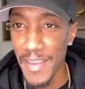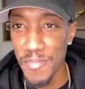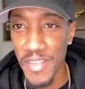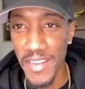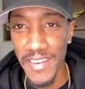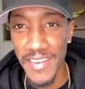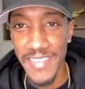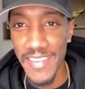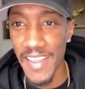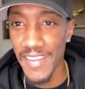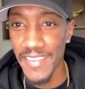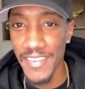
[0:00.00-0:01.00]
taking it
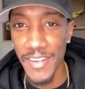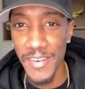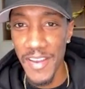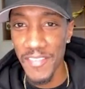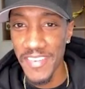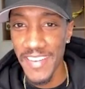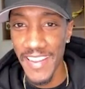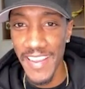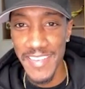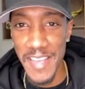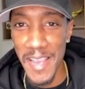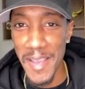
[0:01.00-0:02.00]
every day at a
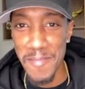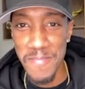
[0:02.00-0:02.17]
time.